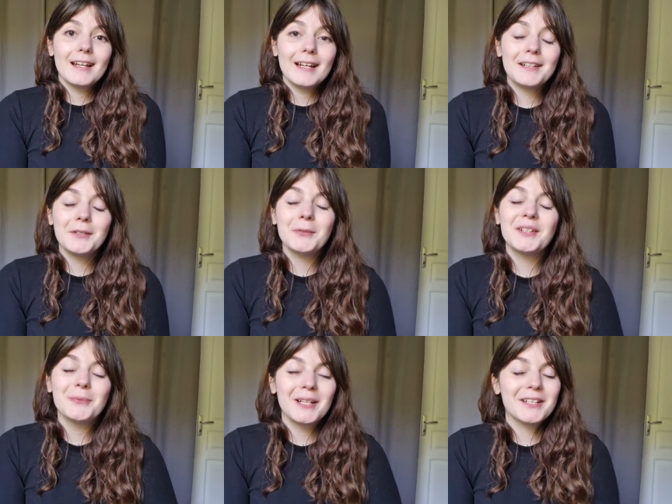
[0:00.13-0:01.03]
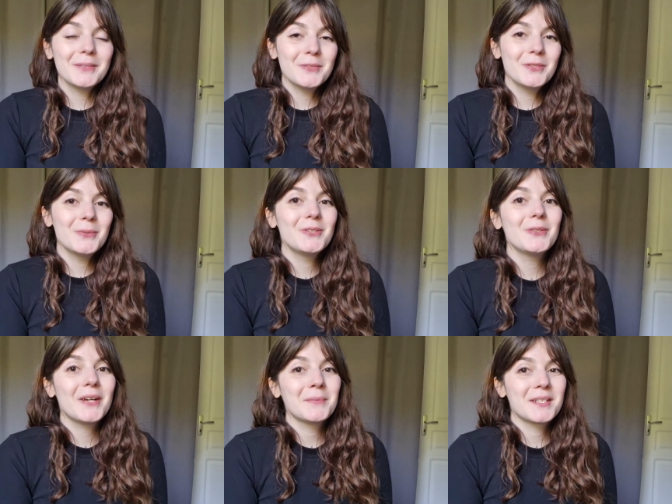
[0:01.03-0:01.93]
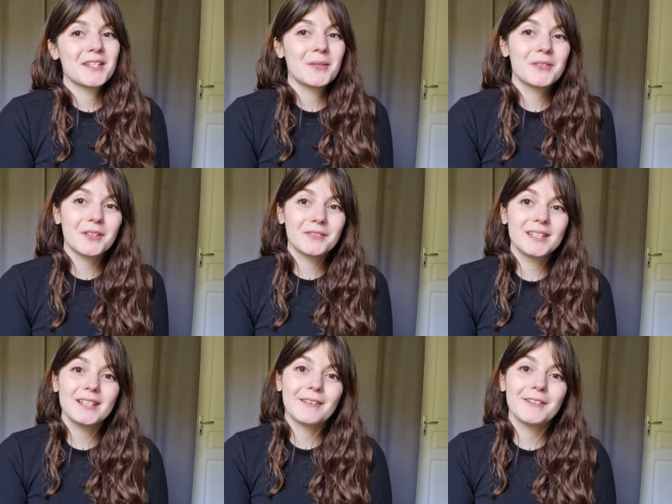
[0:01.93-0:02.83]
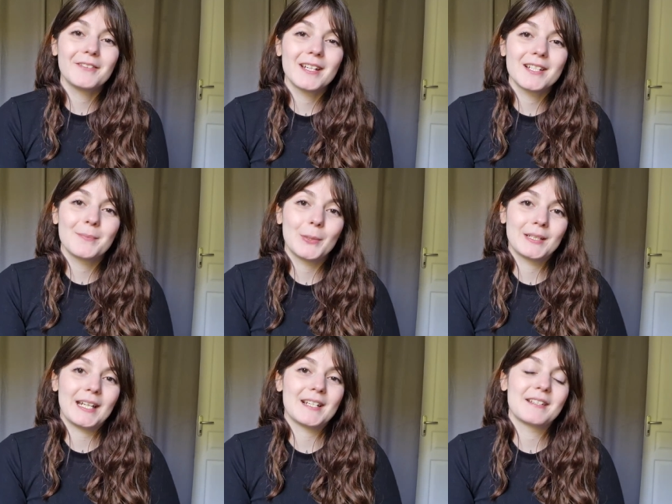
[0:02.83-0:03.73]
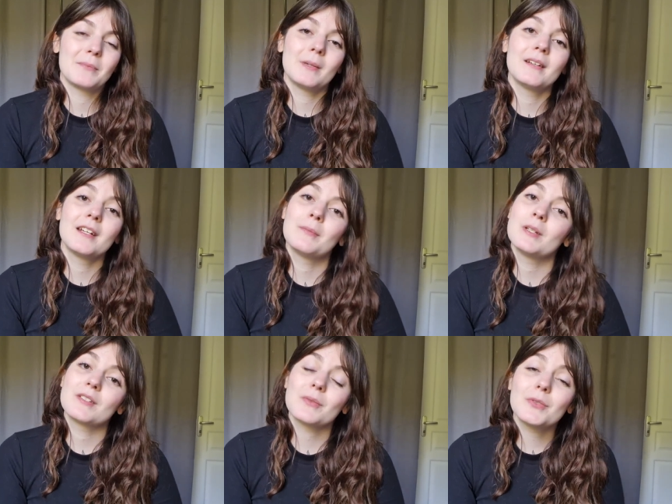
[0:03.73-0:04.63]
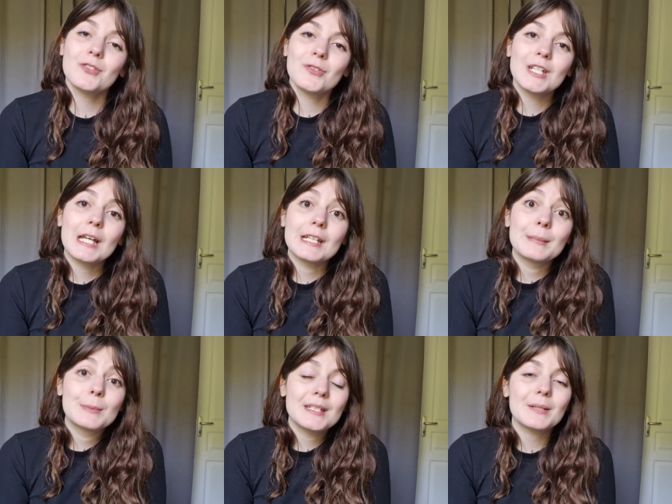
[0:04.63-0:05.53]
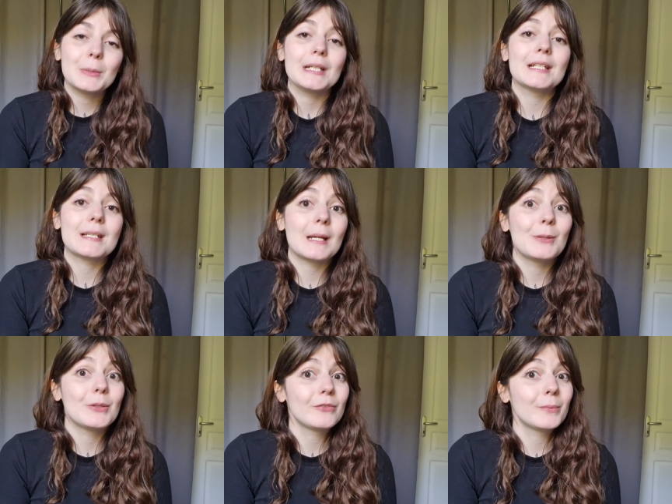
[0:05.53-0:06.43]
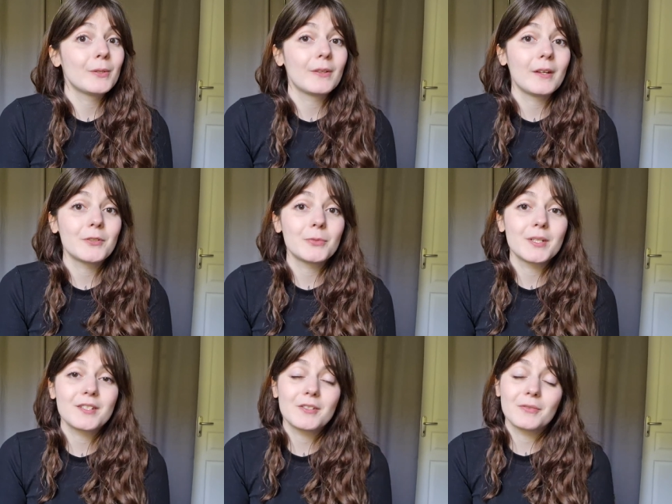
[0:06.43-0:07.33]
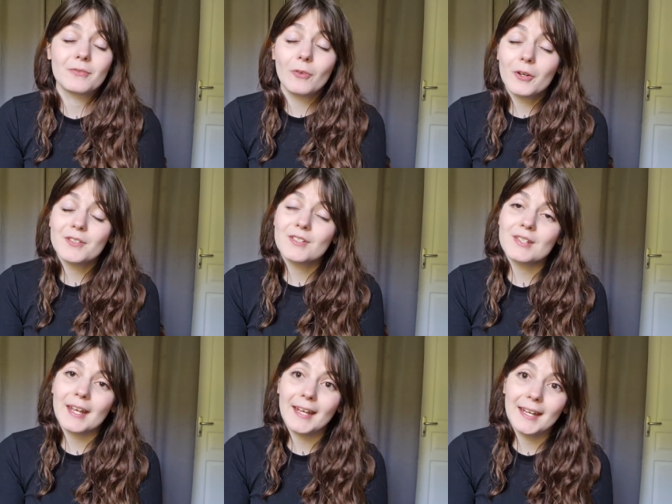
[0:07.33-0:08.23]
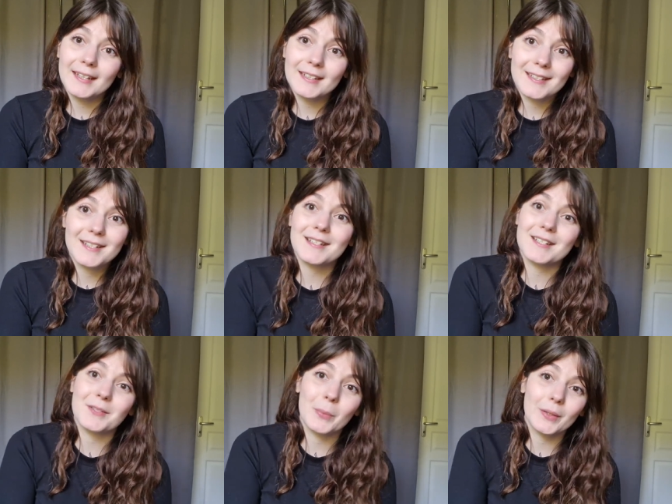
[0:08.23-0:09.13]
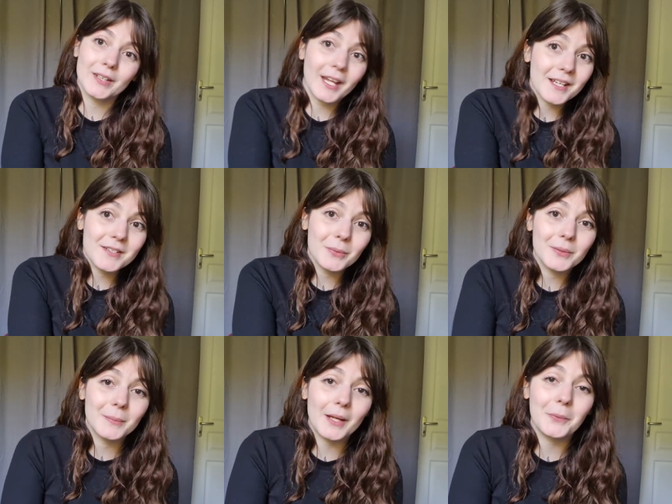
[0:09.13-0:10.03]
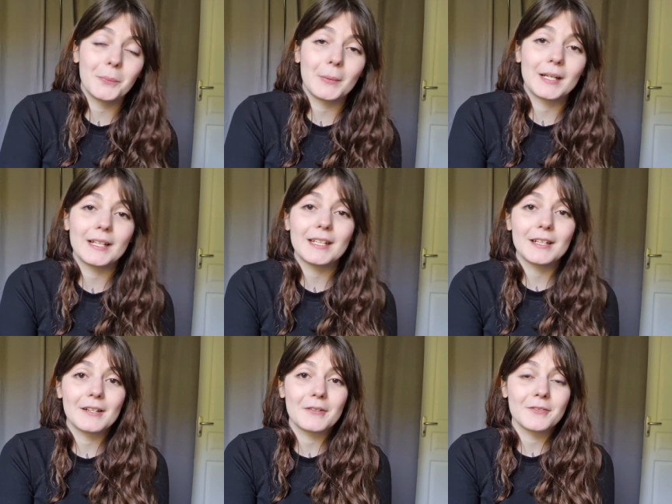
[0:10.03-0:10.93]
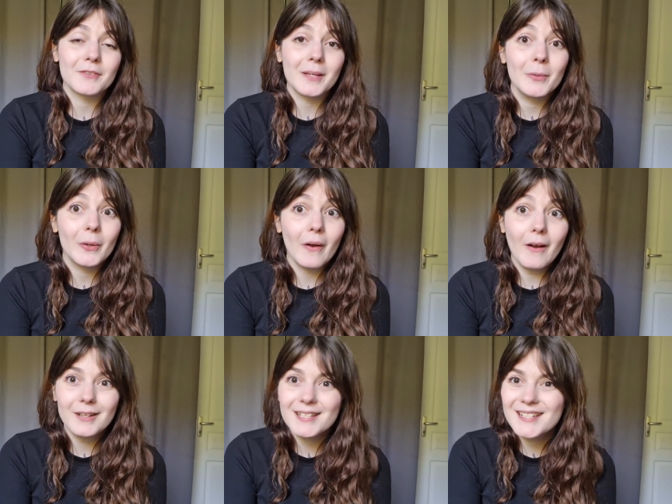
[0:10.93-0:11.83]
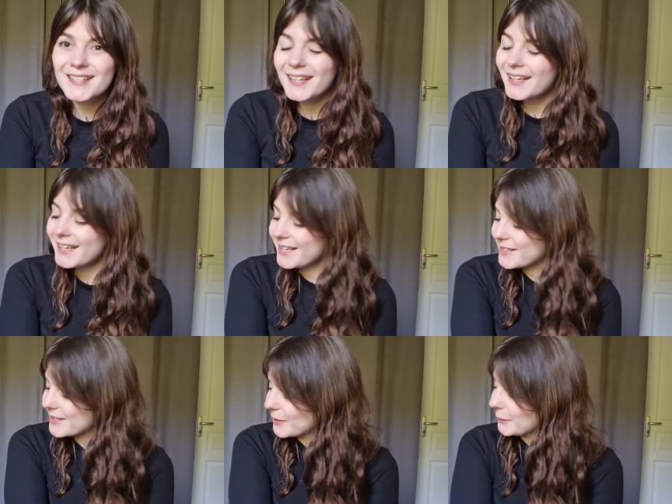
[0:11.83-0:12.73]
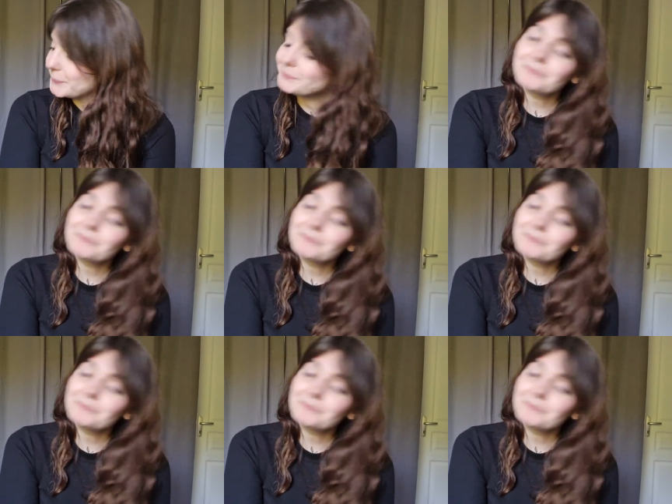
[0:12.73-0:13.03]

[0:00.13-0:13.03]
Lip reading: Hello and welcome to a new episode of the Yarnflakes Podcast. My name is Audrey. I am a knitwear designer from the southwest of France, and this is a podcast all about my fiber arts. So,